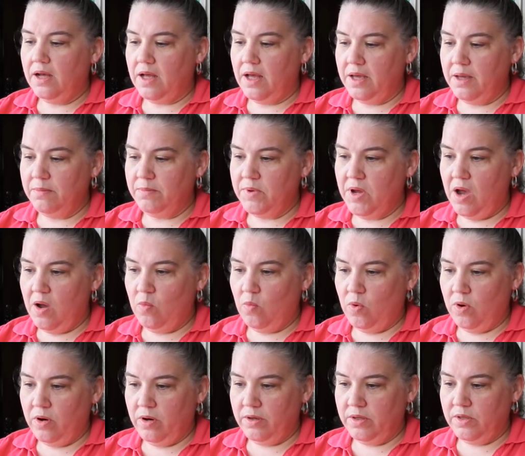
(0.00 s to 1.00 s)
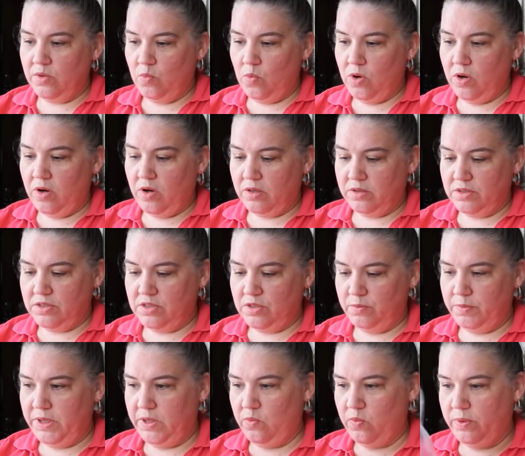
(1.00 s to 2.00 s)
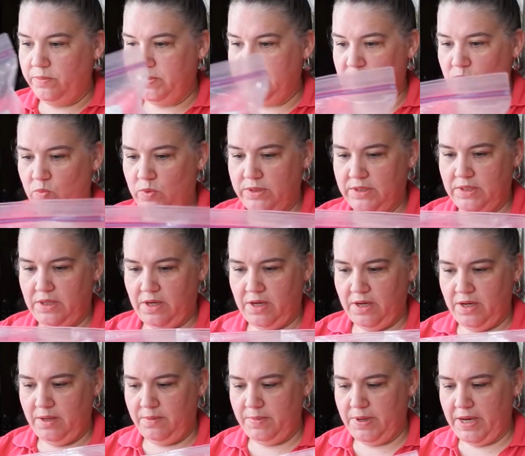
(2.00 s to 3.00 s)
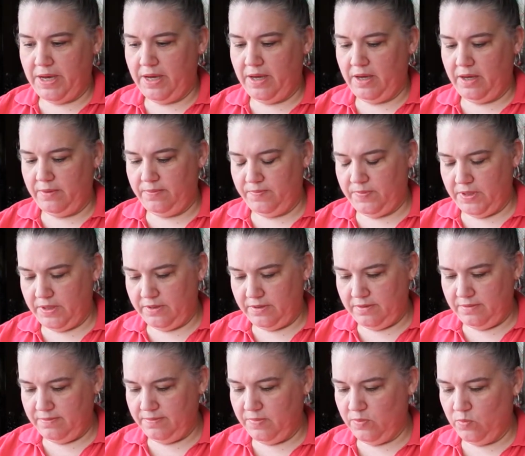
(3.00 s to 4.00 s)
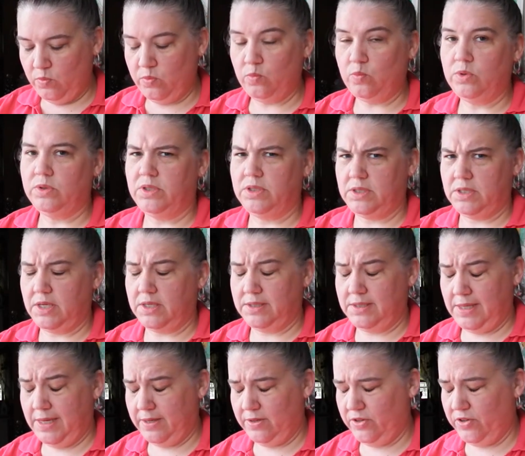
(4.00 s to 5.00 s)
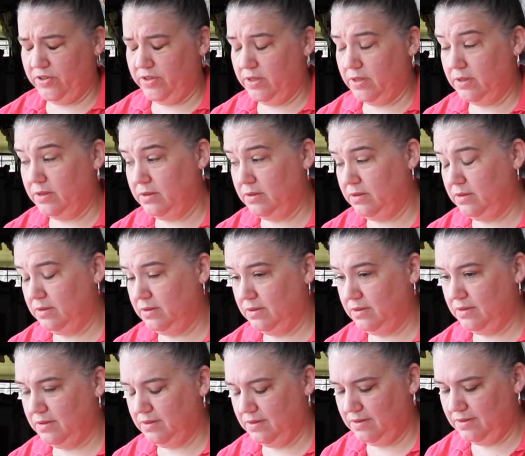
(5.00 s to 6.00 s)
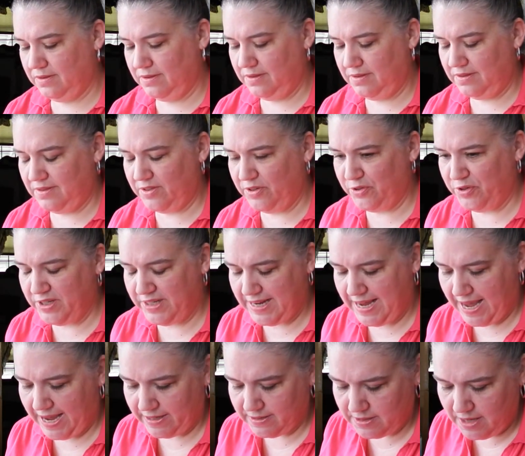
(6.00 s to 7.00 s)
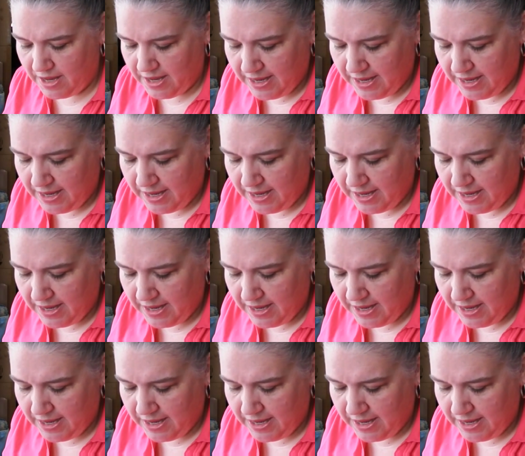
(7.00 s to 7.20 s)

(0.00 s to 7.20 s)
I am not one to work on so many WIPs at one time. I it, it we'll discuss that during the during the tags.